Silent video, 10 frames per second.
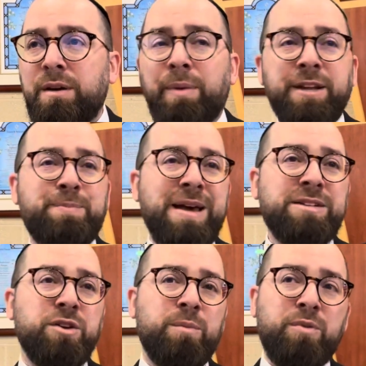But it's
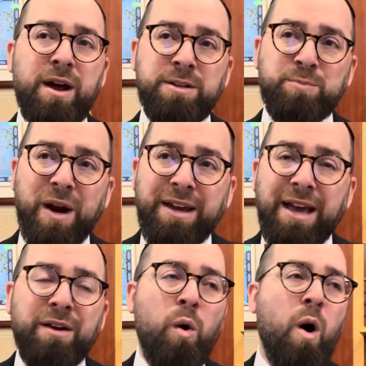based on it's
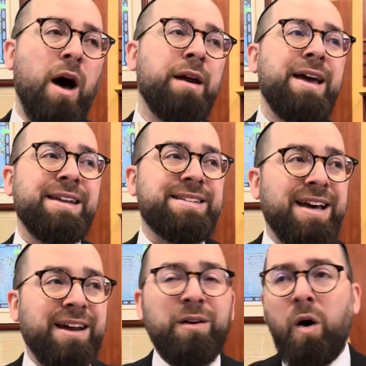predicated on
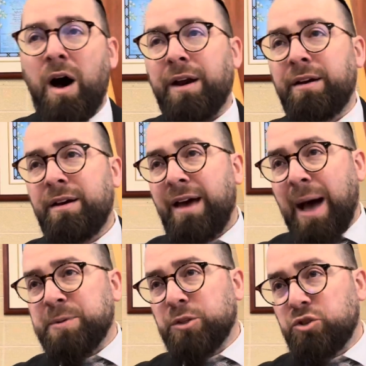din, on
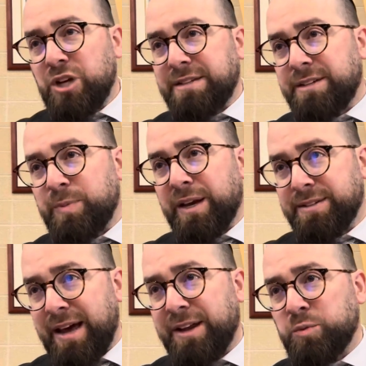absolute justice, because
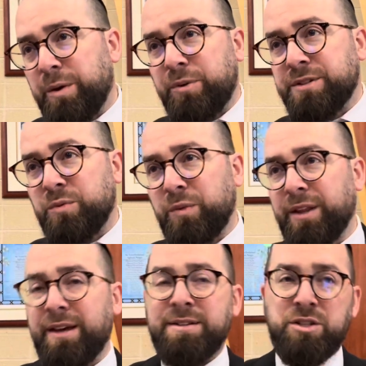that is what a person
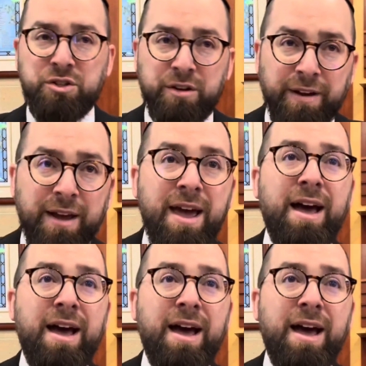really is deserving.